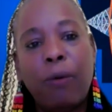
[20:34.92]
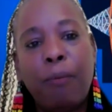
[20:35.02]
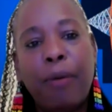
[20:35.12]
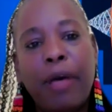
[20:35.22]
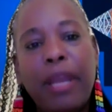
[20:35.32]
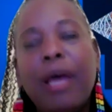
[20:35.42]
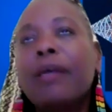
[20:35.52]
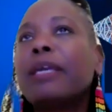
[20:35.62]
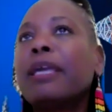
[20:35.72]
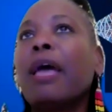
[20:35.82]
but
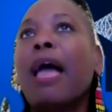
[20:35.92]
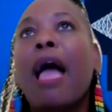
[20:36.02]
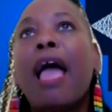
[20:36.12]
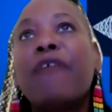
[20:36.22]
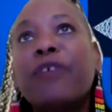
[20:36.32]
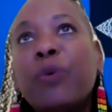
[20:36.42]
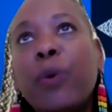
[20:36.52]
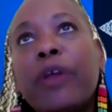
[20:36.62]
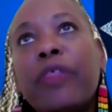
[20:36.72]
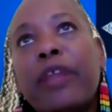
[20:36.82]
again,
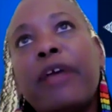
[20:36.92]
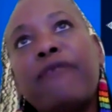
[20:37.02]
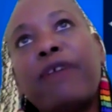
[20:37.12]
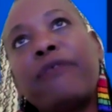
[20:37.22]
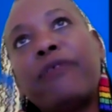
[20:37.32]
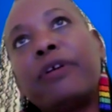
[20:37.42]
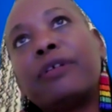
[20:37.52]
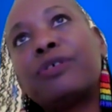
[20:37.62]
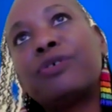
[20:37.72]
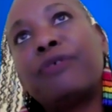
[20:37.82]
everywhere that I've
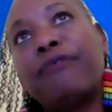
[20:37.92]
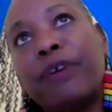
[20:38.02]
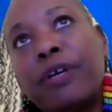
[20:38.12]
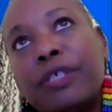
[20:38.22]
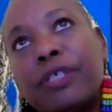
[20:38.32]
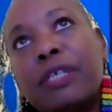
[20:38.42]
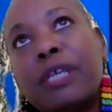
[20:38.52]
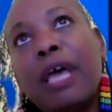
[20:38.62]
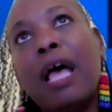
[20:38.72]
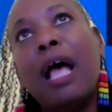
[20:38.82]
ever traversed,
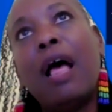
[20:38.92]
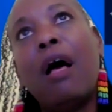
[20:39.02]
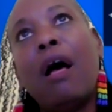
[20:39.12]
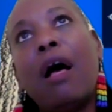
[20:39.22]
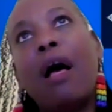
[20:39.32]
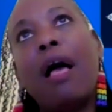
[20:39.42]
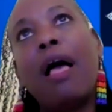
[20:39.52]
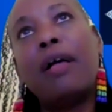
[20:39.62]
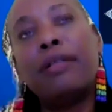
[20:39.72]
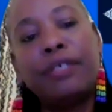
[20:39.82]

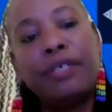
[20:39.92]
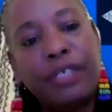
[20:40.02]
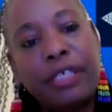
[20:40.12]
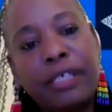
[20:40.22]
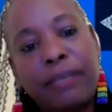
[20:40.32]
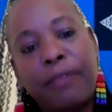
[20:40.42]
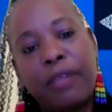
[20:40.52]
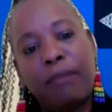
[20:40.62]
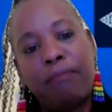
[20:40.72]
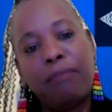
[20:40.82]
elders see
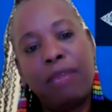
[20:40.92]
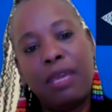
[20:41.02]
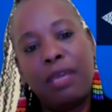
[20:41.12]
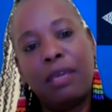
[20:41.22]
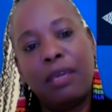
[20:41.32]
something in me